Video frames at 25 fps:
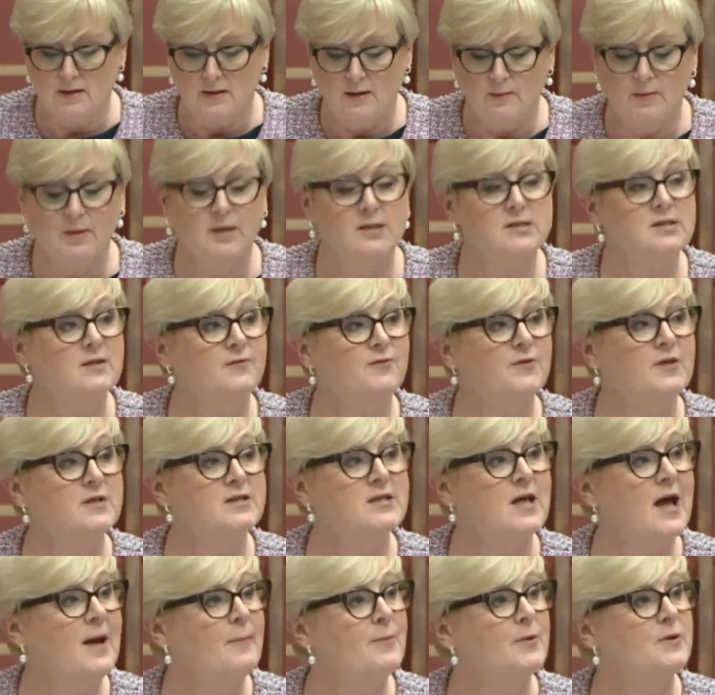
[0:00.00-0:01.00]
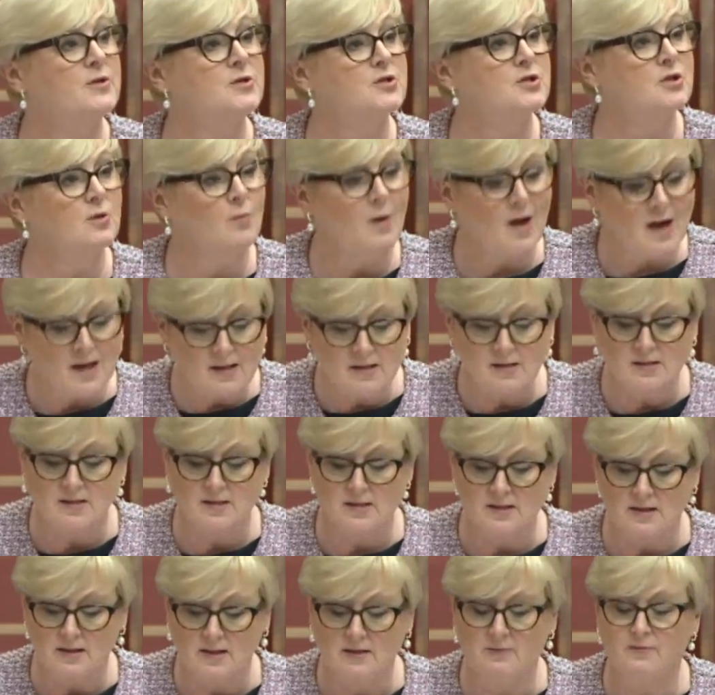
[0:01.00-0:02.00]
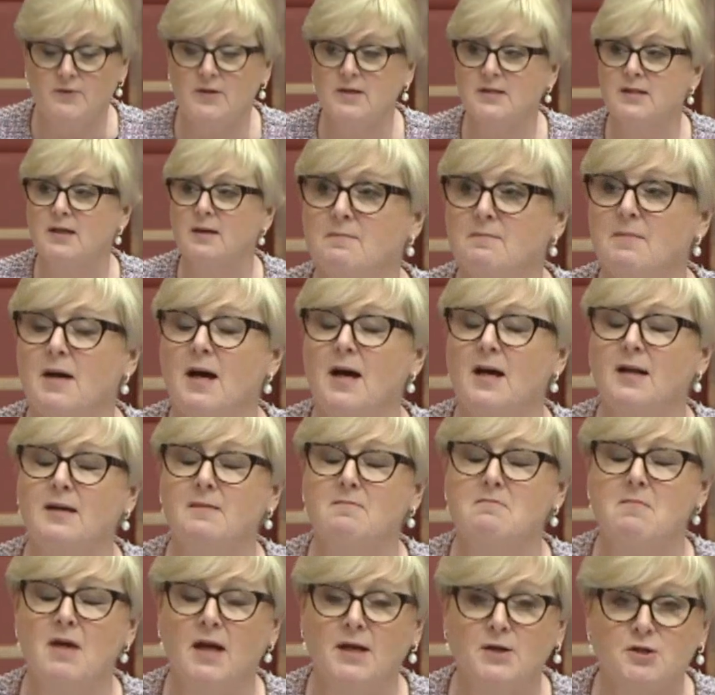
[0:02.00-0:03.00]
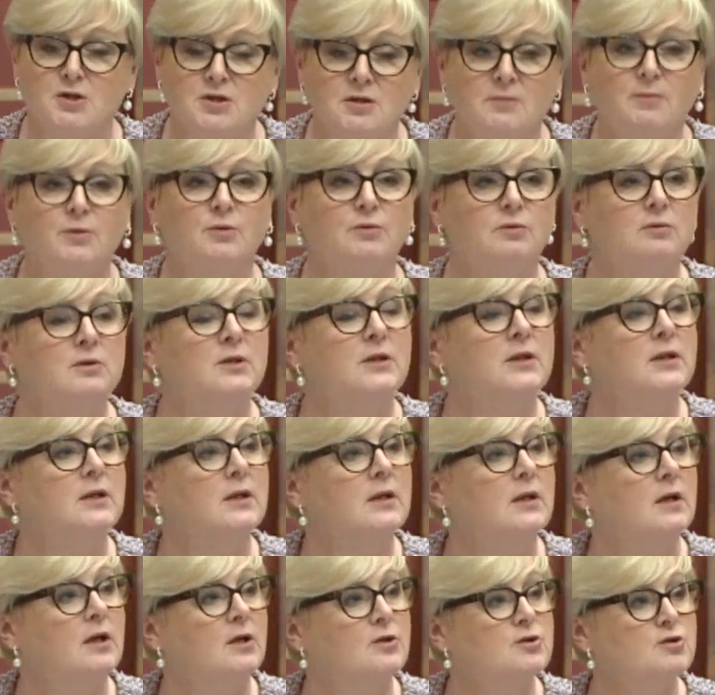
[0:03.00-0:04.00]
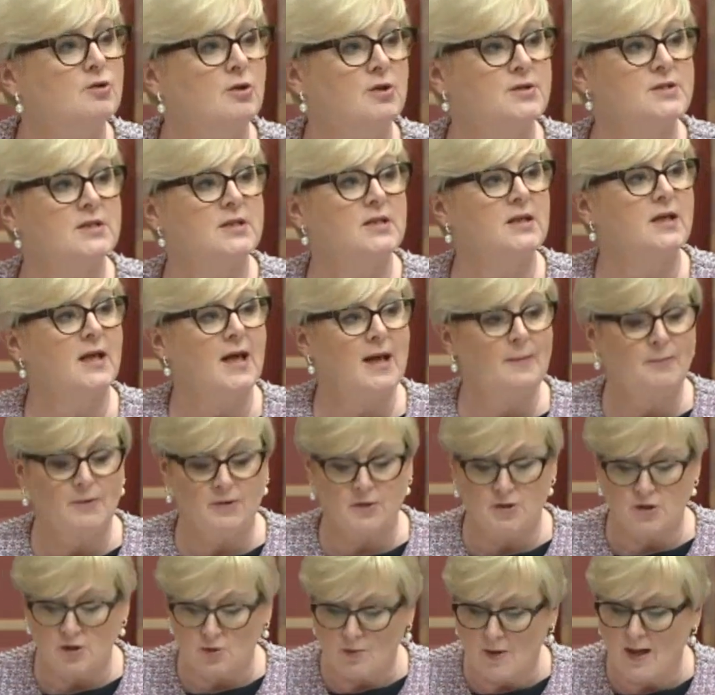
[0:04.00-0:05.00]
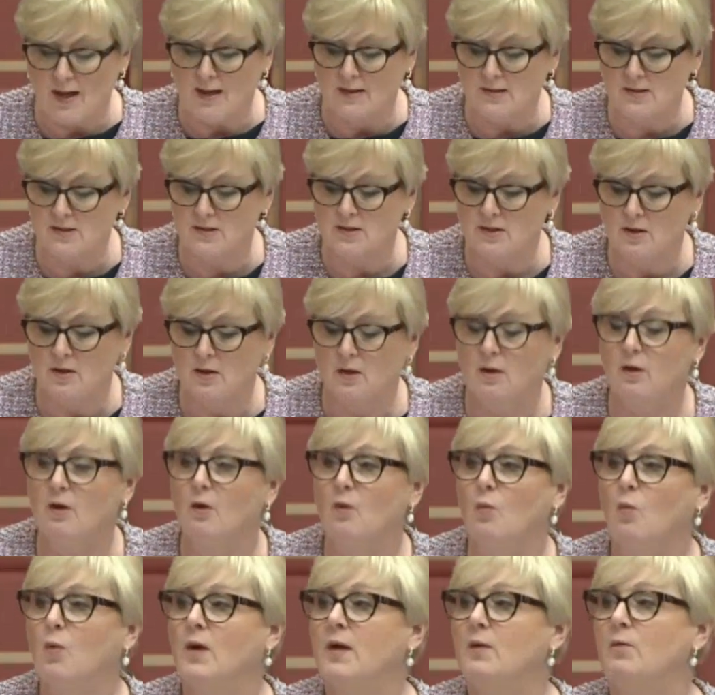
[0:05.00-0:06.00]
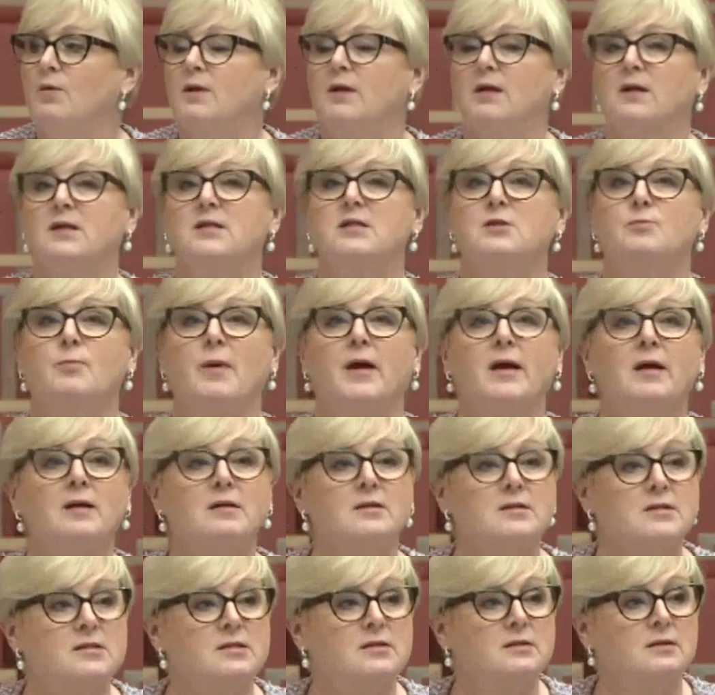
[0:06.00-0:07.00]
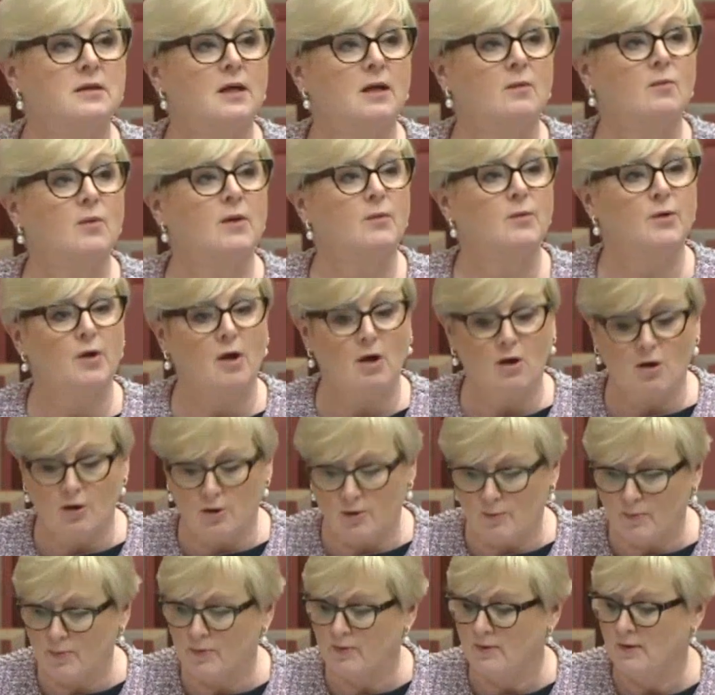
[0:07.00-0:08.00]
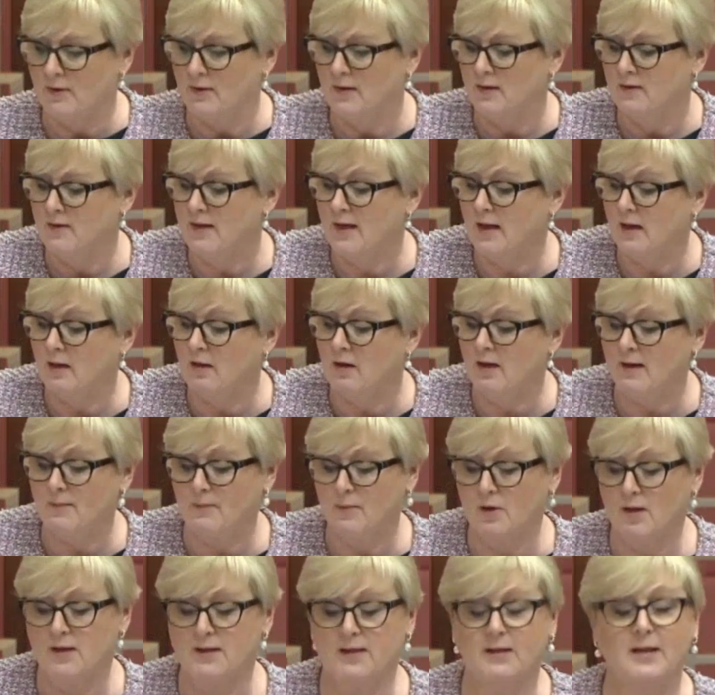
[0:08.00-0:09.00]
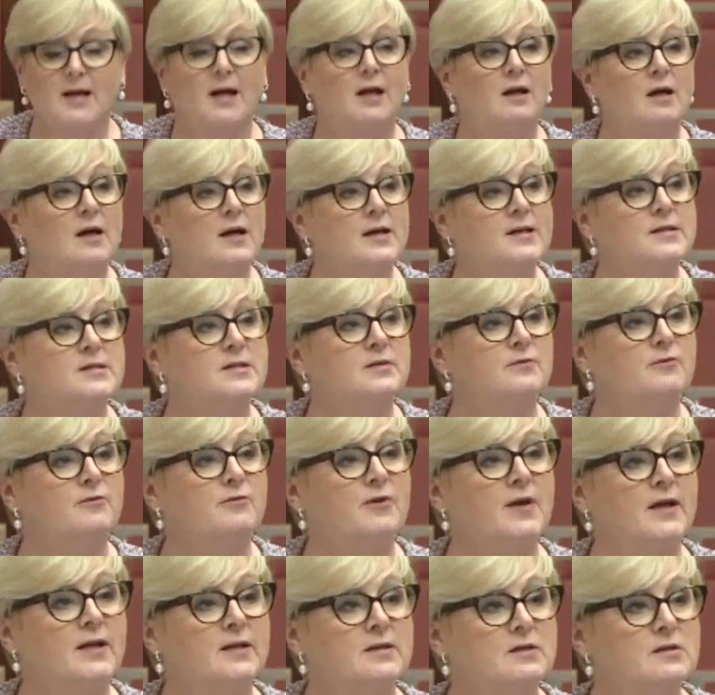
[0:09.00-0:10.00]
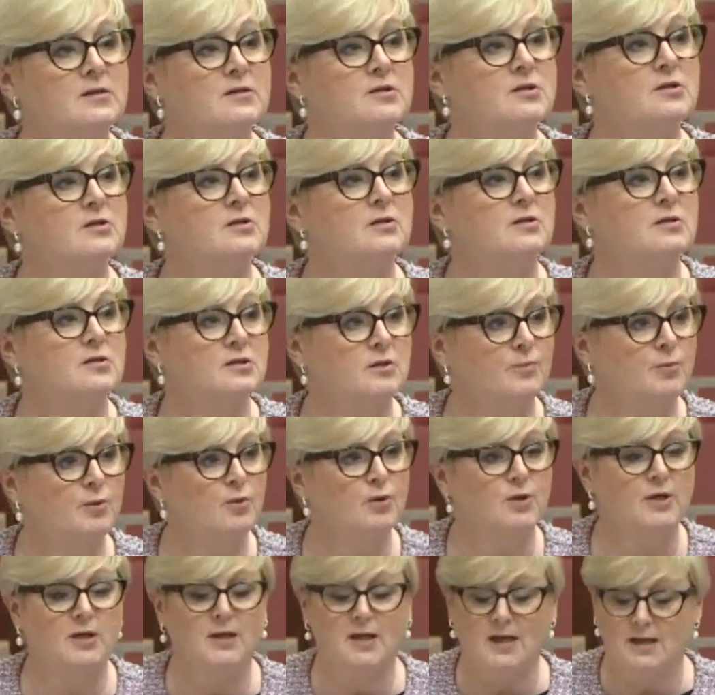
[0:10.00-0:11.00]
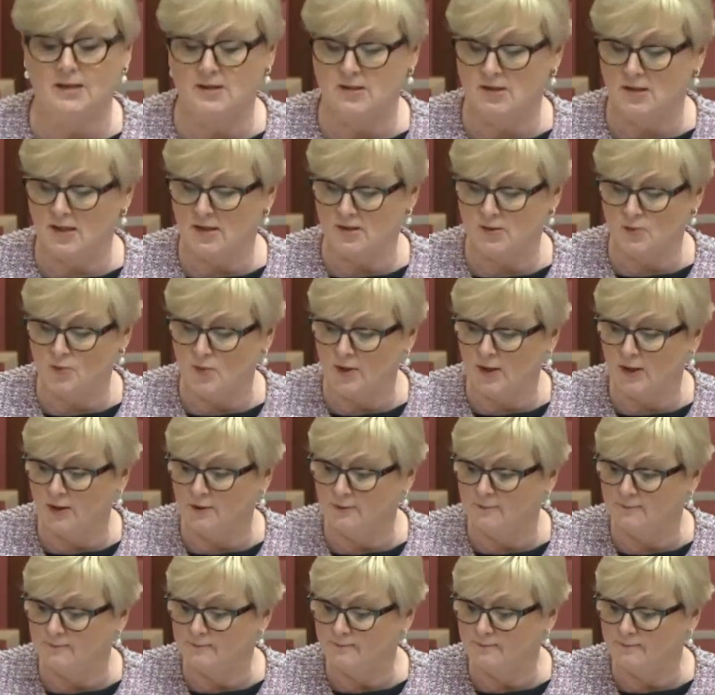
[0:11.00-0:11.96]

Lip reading: Because if this happened to us, if this unimaginable atrocity happened to us, we would expect and we would hope that our like-minded allies and friends supported us as well.